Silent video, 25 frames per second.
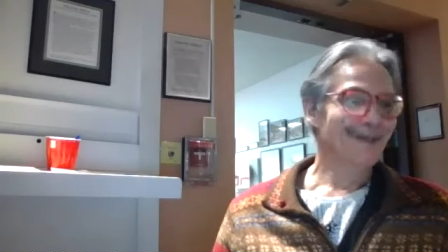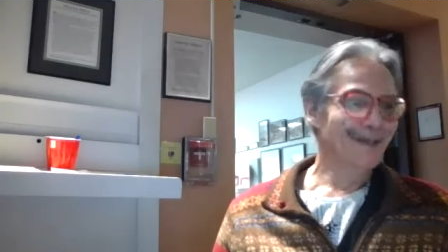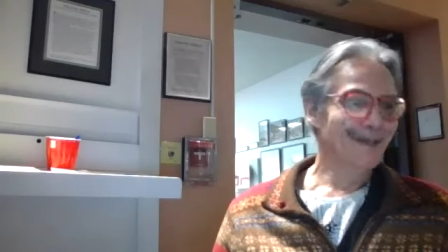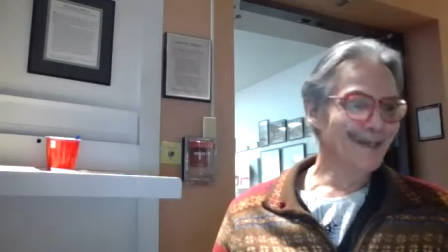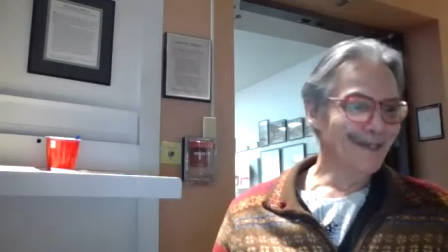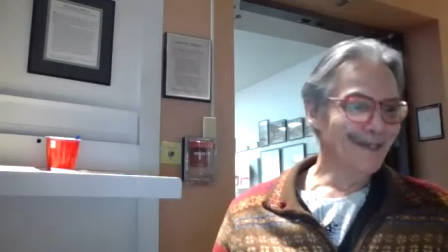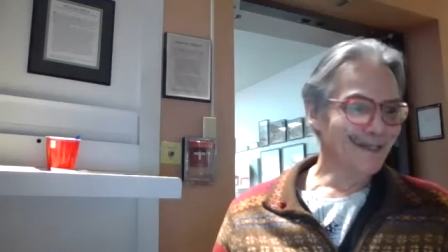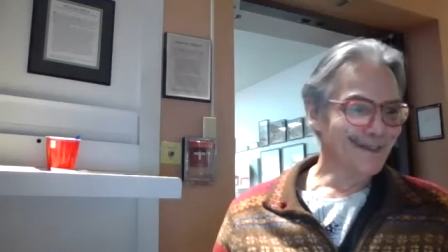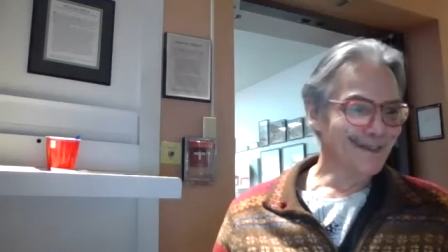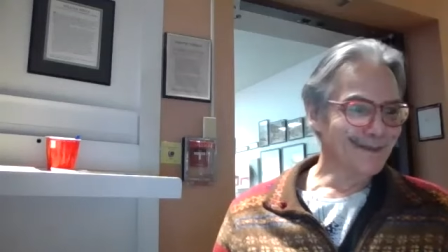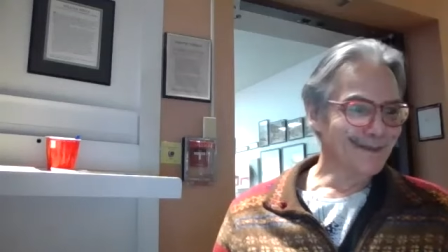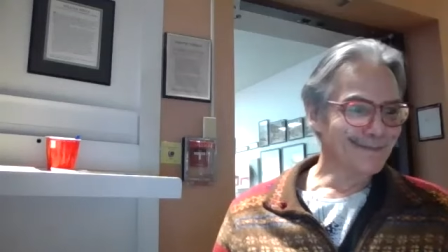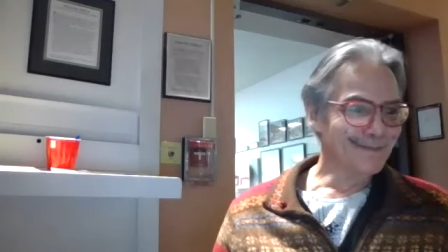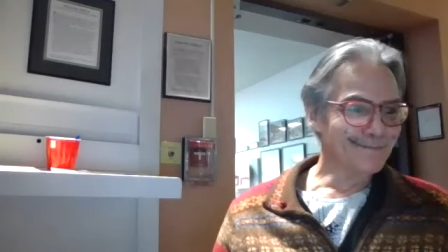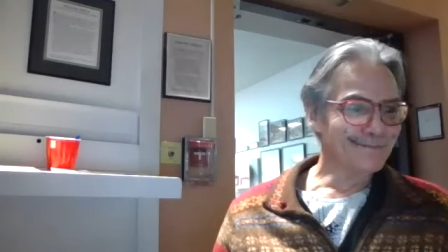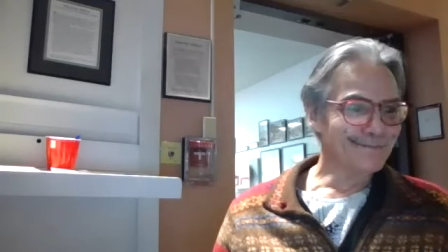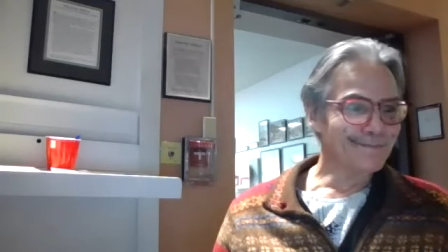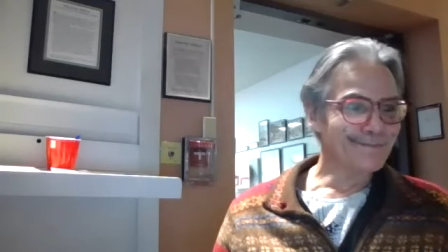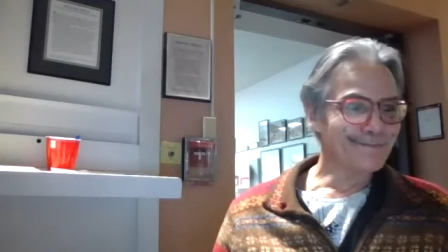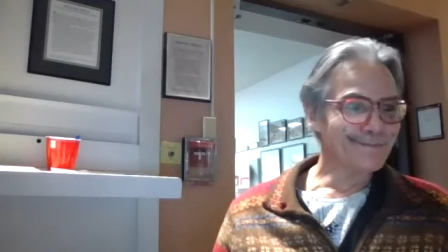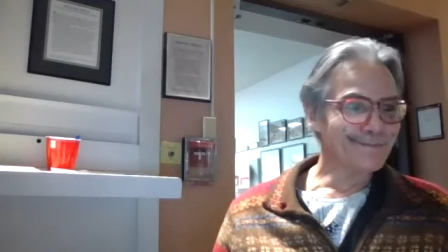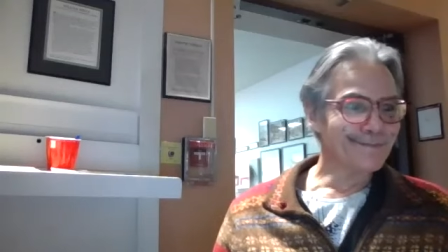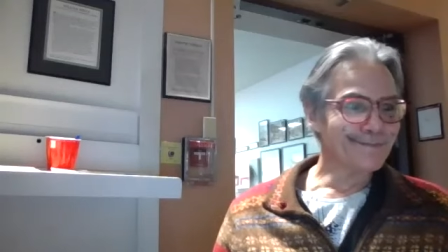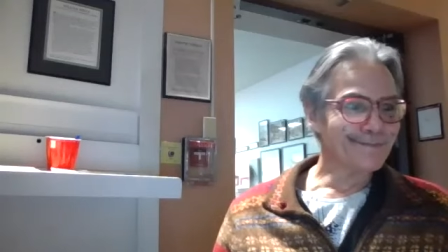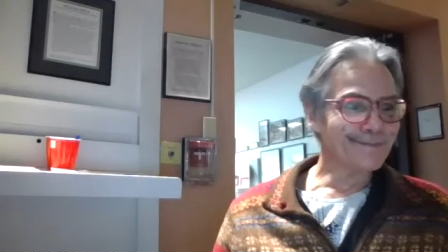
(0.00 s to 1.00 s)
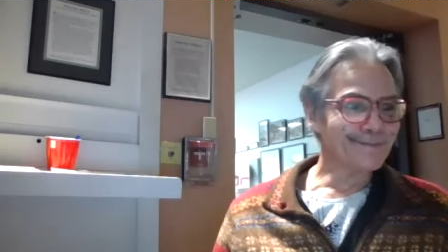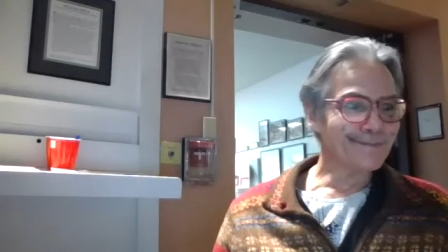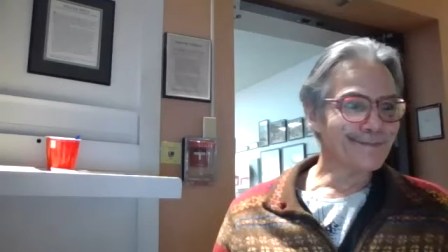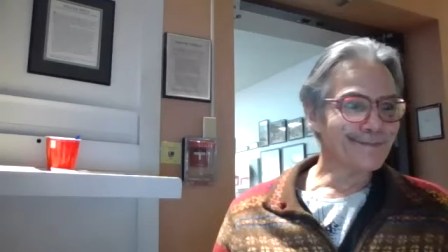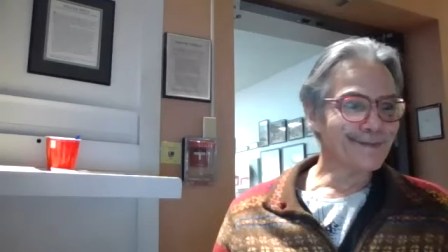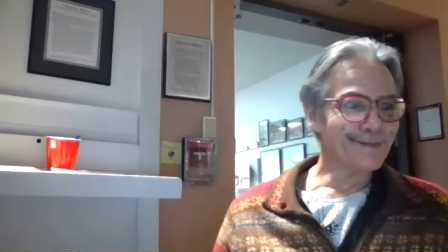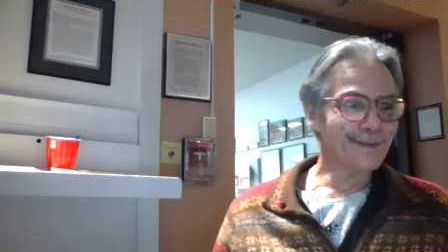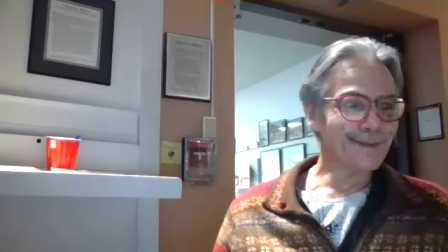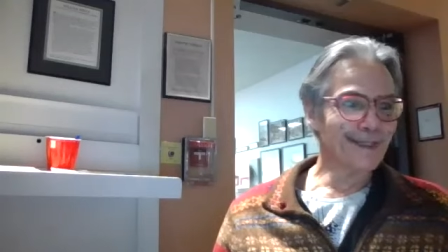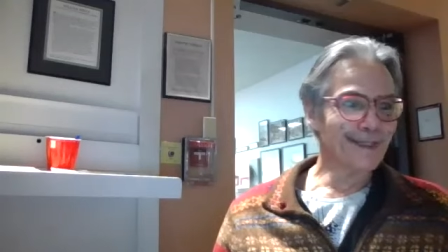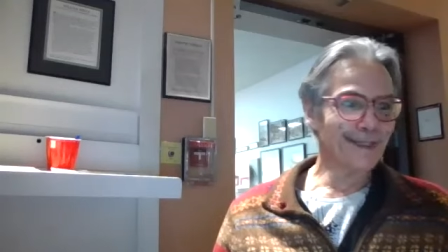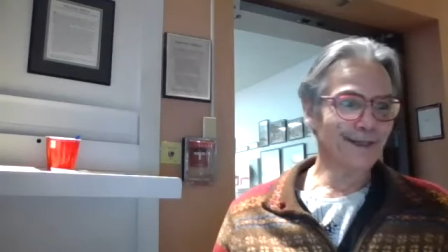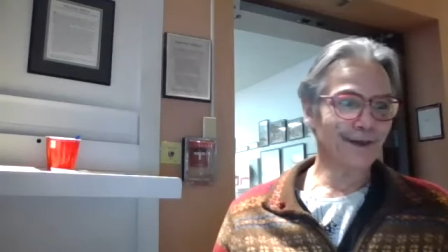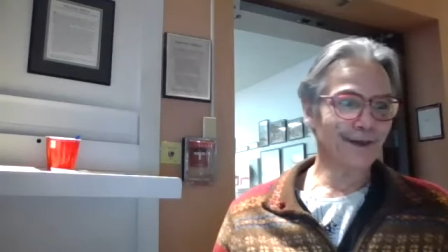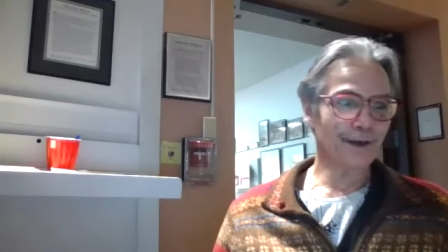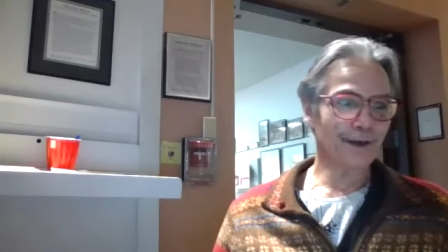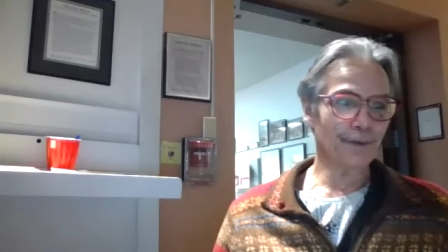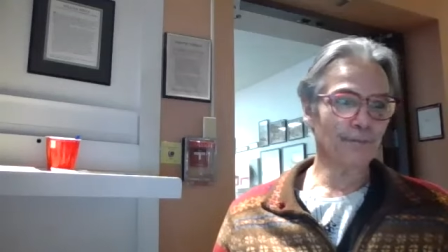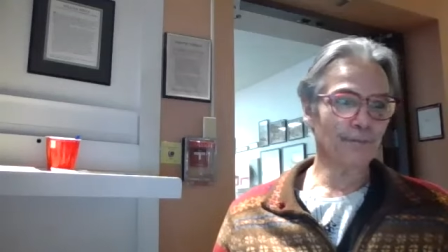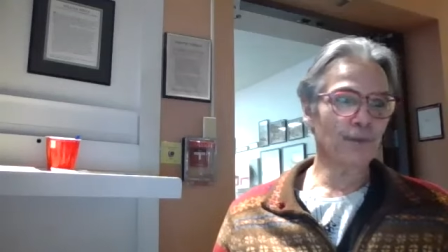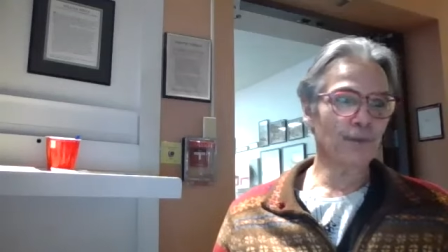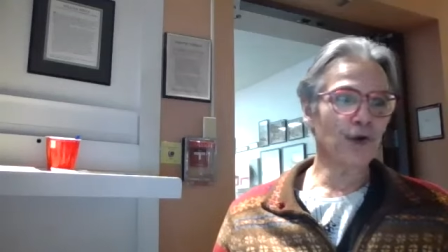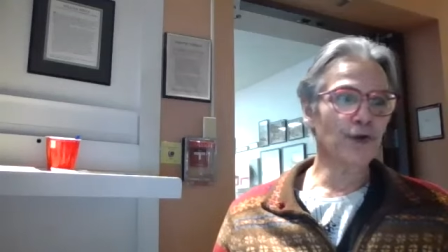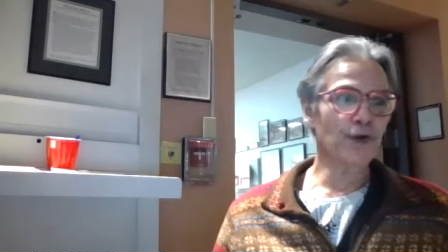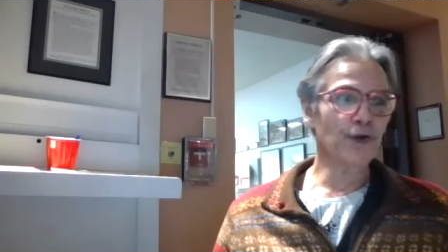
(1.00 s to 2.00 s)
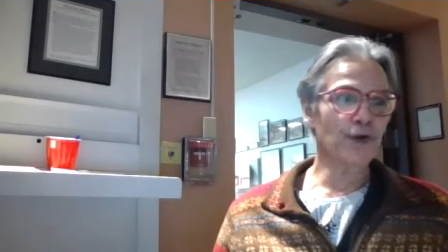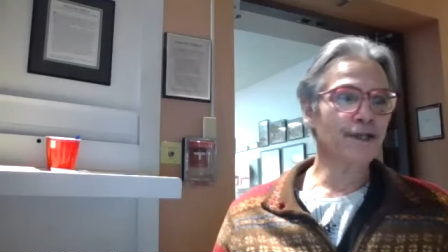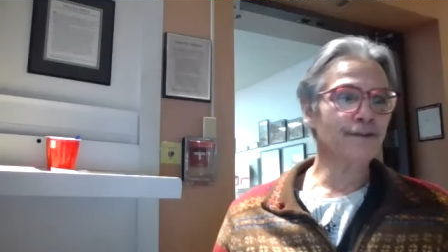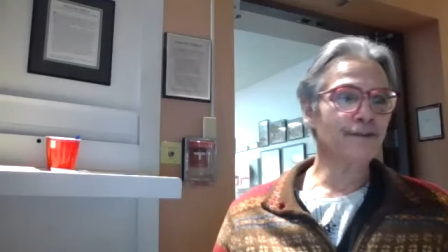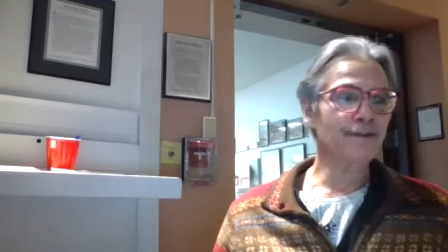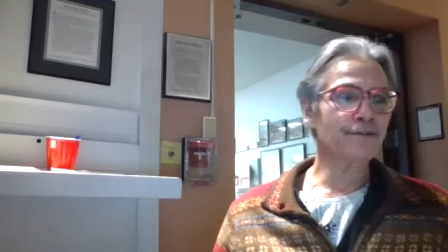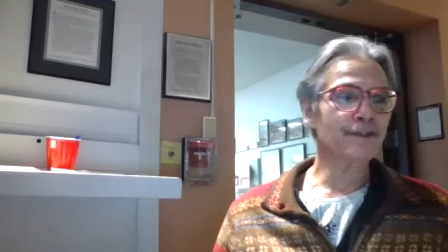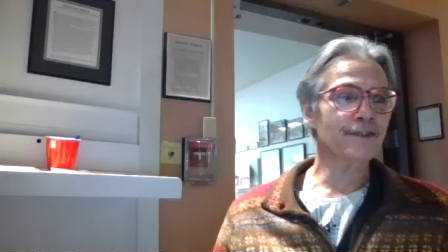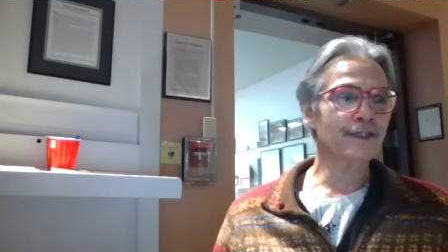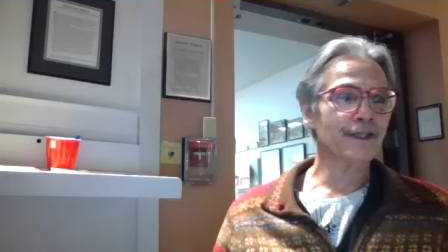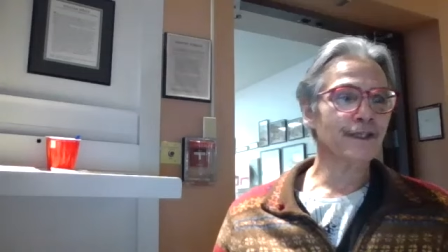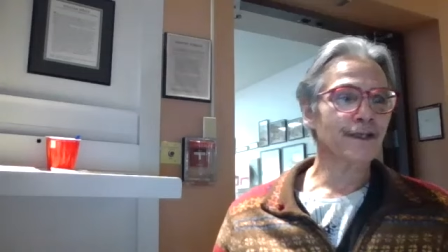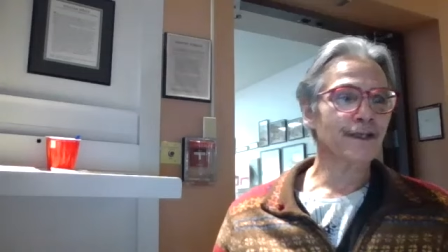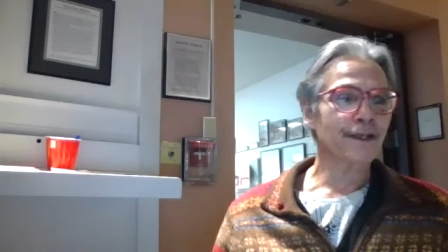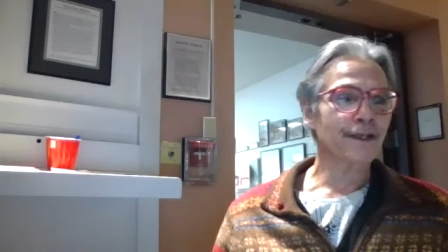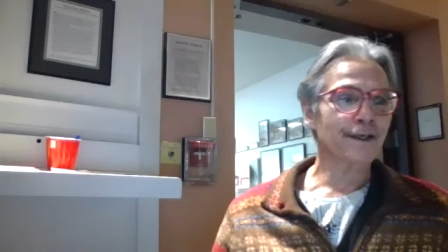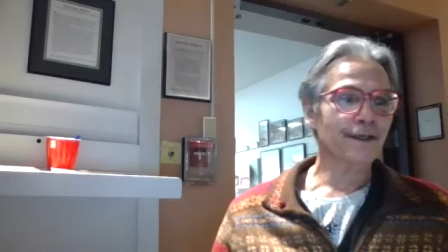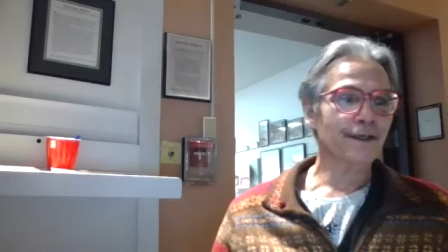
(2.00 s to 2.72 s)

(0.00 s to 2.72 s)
and the, our motives